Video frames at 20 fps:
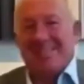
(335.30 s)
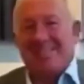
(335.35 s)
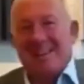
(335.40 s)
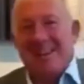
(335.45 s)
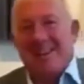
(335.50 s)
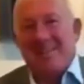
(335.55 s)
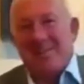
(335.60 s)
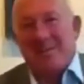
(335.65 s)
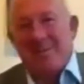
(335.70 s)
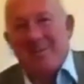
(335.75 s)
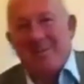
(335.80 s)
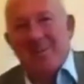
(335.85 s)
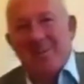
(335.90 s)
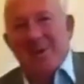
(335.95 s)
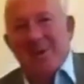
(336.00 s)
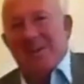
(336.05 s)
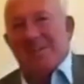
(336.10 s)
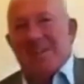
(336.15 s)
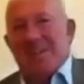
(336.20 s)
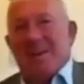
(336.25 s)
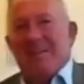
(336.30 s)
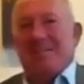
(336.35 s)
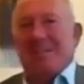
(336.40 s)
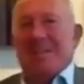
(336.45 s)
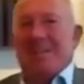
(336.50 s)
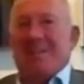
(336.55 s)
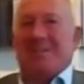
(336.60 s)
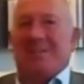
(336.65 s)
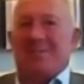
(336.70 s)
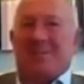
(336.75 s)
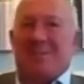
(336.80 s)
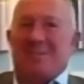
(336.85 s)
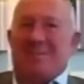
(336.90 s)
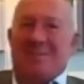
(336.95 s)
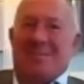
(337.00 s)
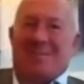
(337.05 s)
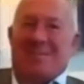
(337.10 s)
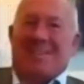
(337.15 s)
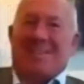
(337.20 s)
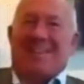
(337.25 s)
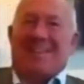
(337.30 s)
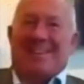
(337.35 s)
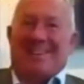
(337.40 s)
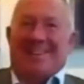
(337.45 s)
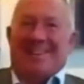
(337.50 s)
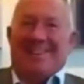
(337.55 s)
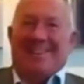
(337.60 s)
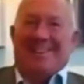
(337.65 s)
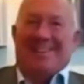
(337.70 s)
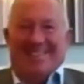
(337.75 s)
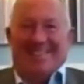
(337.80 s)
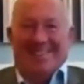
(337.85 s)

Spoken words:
to say, there are worse hotels to be stuck in.